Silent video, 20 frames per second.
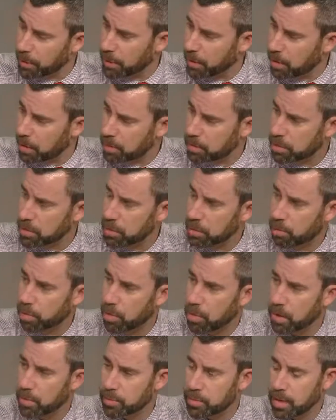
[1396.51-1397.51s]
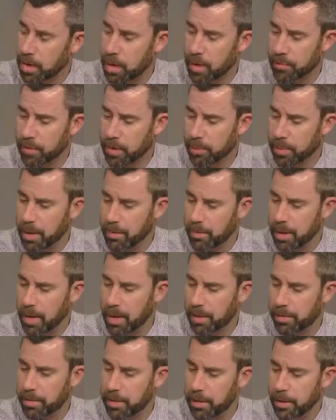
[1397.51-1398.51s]
and also the programs that are offered at Bay
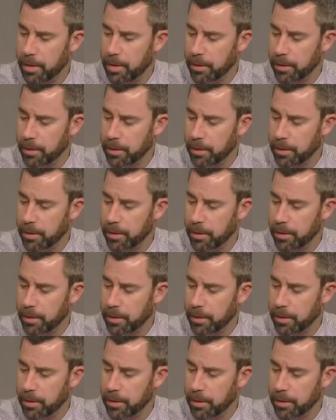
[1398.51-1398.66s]
Path.